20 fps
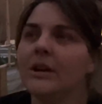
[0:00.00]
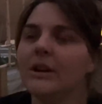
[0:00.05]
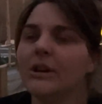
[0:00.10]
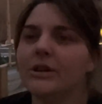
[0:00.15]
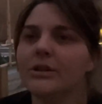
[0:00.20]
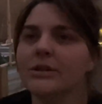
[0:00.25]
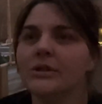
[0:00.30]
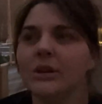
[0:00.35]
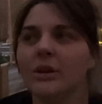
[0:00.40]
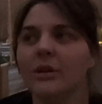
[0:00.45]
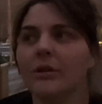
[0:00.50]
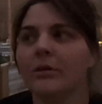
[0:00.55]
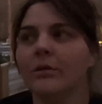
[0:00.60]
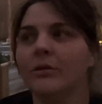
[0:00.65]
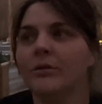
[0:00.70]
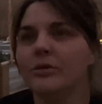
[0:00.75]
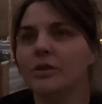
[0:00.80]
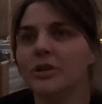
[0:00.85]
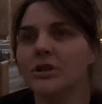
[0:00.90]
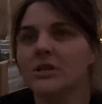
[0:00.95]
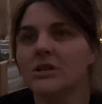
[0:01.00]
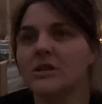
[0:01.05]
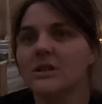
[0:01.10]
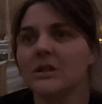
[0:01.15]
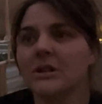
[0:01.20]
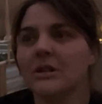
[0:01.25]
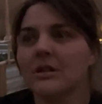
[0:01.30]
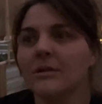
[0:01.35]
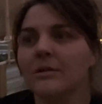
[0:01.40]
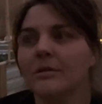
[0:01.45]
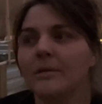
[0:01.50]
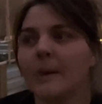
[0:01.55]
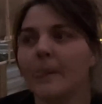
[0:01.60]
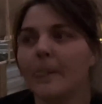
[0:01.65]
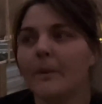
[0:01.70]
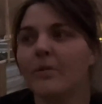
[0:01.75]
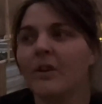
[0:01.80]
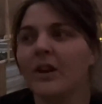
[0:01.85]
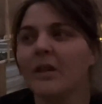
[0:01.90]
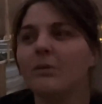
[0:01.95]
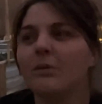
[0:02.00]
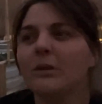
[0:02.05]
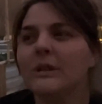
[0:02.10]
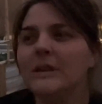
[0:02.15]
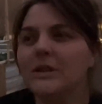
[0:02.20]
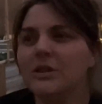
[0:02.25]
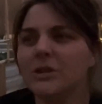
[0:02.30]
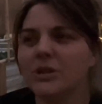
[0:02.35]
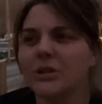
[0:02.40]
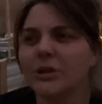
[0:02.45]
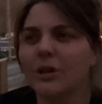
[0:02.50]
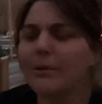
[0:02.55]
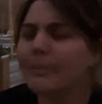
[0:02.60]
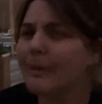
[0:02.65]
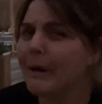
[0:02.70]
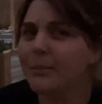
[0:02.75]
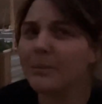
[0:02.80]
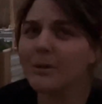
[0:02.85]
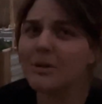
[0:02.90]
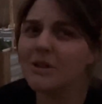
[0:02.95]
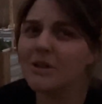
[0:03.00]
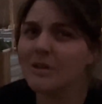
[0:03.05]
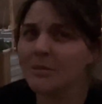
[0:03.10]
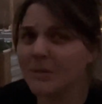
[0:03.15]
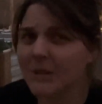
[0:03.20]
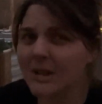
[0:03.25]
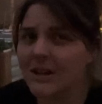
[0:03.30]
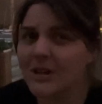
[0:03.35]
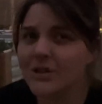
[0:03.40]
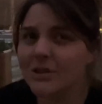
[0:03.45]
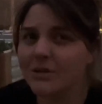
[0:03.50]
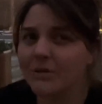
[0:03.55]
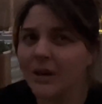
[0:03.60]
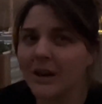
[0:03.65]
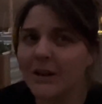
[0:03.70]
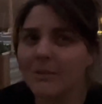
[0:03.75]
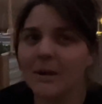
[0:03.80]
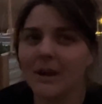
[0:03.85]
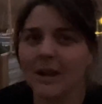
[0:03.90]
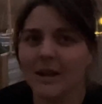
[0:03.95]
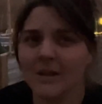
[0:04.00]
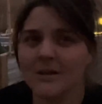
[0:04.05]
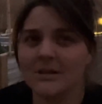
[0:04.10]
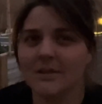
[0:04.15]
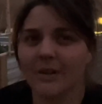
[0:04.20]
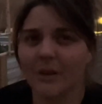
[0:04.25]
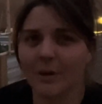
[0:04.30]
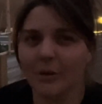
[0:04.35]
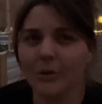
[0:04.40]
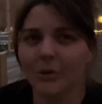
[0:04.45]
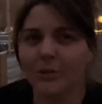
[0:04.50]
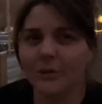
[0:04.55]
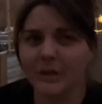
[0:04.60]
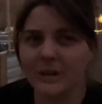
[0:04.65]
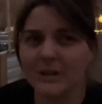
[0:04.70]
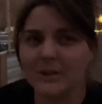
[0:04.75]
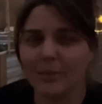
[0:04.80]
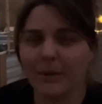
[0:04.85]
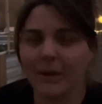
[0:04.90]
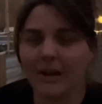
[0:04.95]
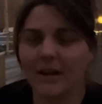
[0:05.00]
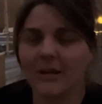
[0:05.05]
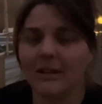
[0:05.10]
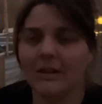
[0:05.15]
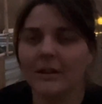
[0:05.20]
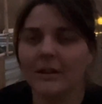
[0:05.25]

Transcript: So we've had a really slow pepper germination rate because of how cold it's been.